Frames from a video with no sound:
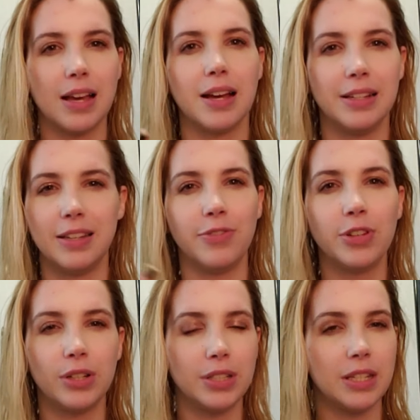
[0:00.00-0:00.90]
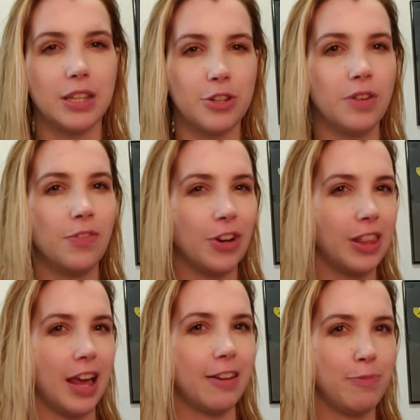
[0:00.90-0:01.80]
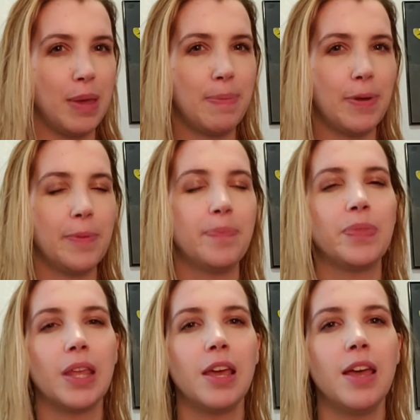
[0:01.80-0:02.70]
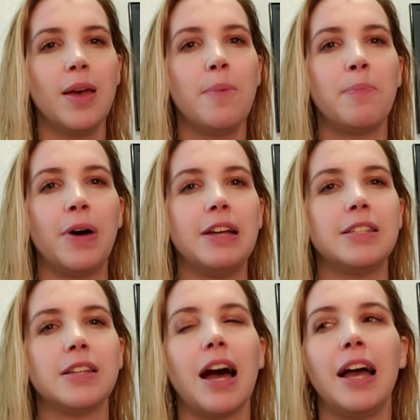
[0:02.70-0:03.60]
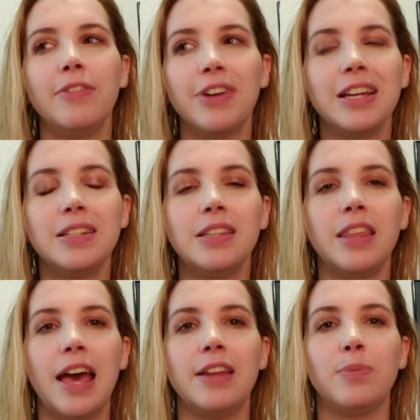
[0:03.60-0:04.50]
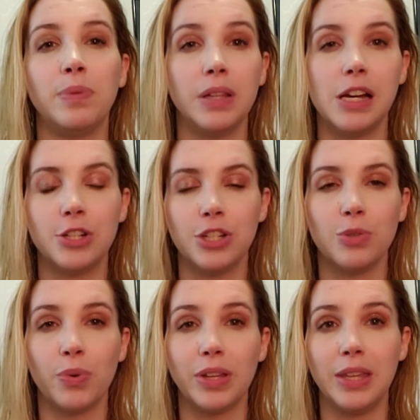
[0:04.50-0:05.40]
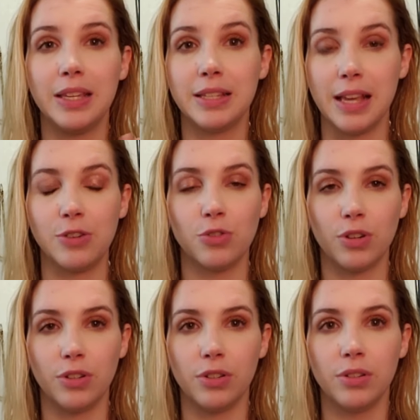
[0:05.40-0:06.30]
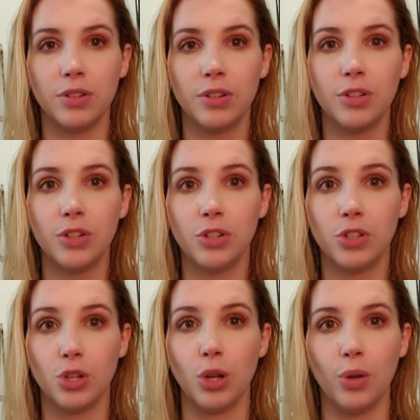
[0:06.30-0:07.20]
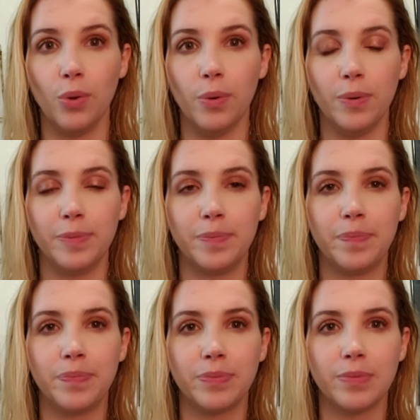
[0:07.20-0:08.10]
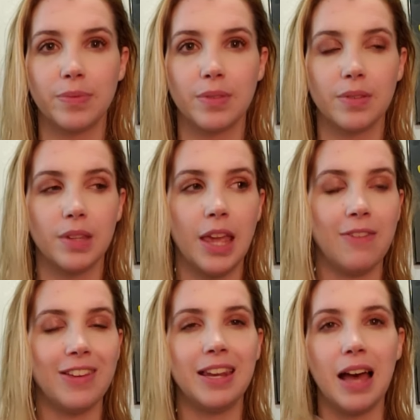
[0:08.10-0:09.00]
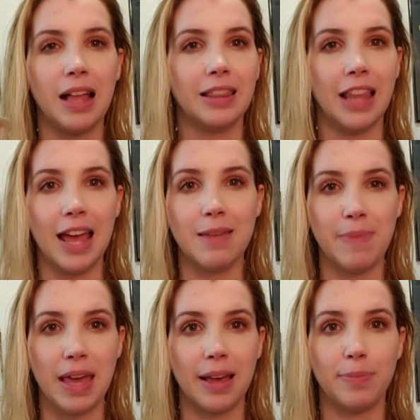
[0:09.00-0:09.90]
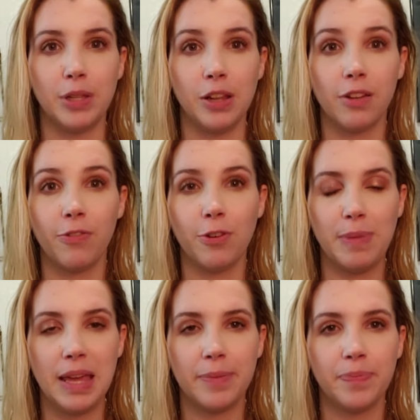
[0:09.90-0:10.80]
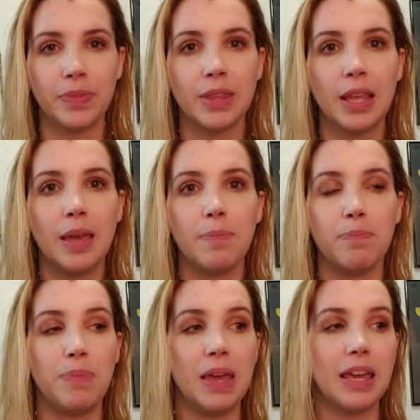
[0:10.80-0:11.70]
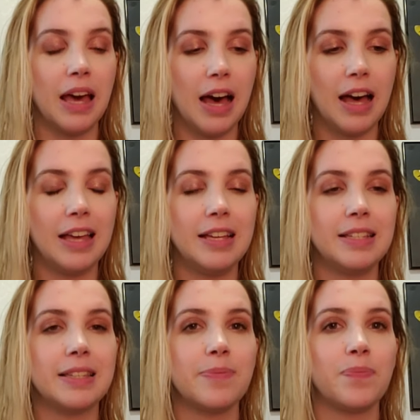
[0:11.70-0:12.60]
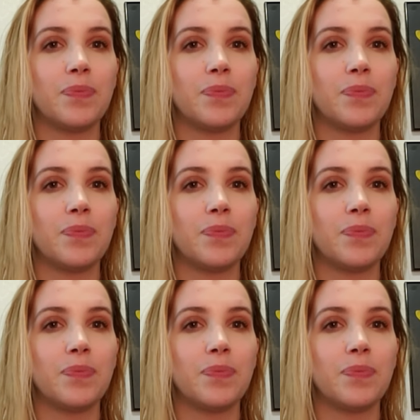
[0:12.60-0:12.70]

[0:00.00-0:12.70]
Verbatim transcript: a difficult decision for a lot of people, but I find that blush is really central to even a light makeup look for me because